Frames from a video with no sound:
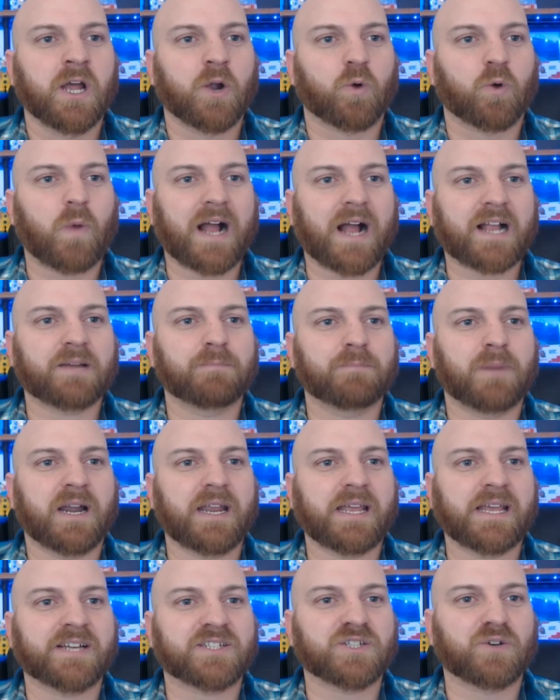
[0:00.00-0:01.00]
Rocket
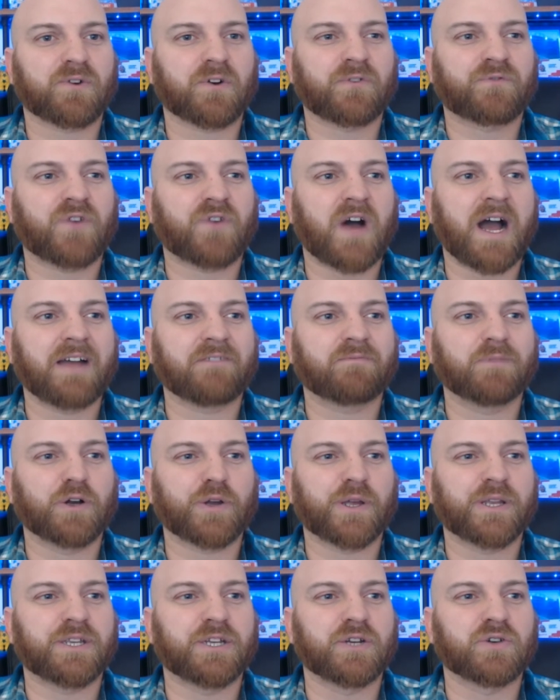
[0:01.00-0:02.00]
Money has over 5
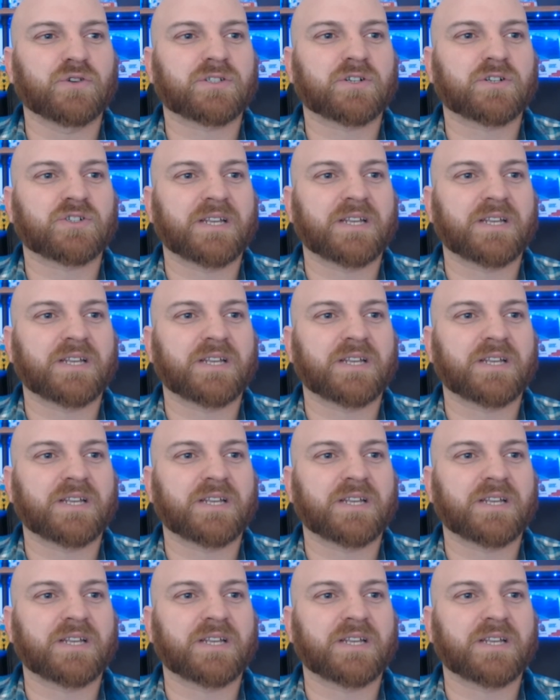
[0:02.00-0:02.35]
million users